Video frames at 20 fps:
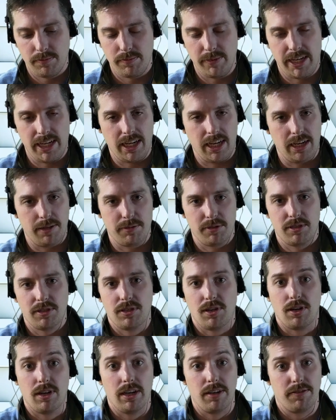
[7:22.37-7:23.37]
Man, I am
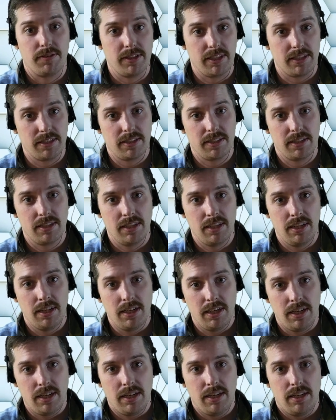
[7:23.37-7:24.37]
sorry for this
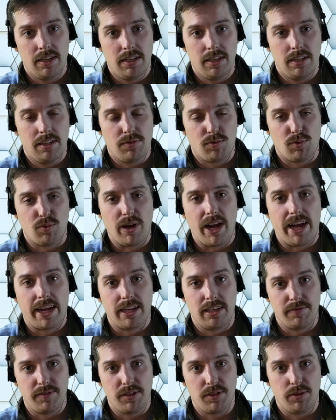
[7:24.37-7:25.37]

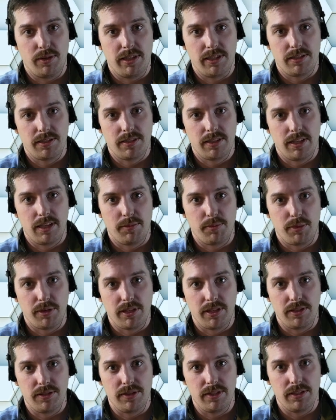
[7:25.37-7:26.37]
racket of a noise I'm
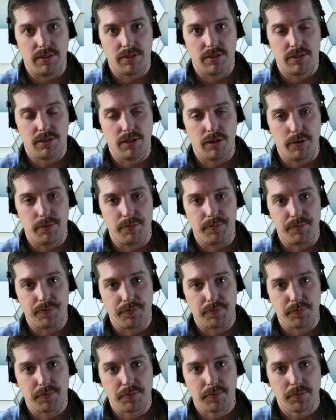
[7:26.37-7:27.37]
putting in your ears. So,
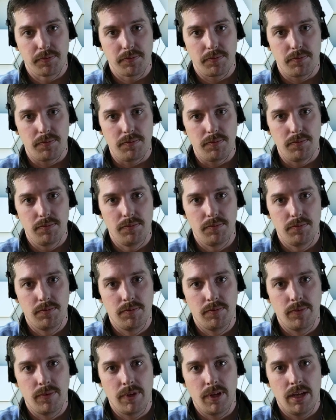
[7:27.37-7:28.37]

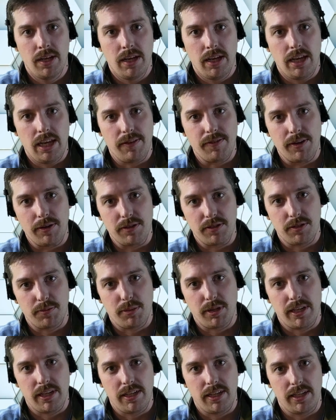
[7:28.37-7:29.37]
if I was to
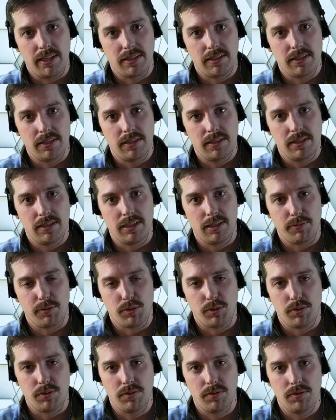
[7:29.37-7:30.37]
play a nice,
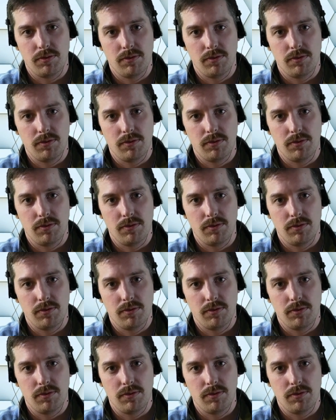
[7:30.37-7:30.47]
simple,